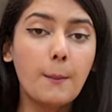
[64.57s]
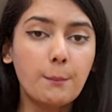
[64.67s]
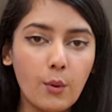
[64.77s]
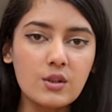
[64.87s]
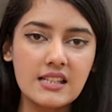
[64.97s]

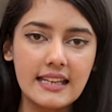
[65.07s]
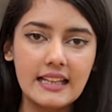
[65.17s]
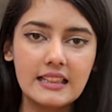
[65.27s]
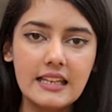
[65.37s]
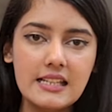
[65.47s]

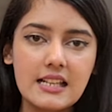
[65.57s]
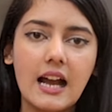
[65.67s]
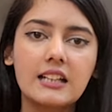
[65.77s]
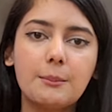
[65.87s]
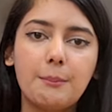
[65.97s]
Mostly, these
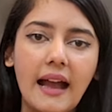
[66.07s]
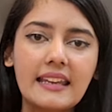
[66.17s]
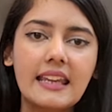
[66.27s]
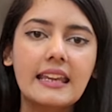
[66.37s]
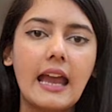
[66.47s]
are the
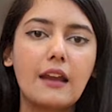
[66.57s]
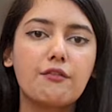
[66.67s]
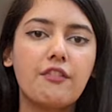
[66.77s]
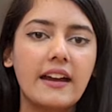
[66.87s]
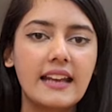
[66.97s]
banking and
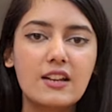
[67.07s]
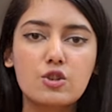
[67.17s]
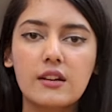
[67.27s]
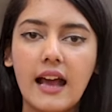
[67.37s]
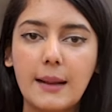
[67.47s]

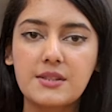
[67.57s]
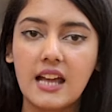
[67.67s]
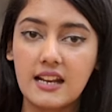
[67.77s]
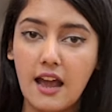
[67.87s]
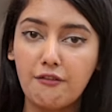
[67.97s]
financial apps
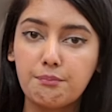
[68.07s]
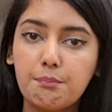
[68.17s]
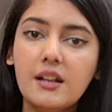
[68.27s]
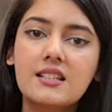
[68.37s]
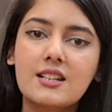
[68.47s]
that have
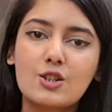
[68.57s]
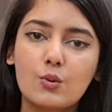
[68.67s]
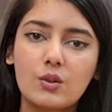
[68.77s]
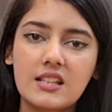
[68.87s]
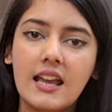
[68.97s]
built-in tools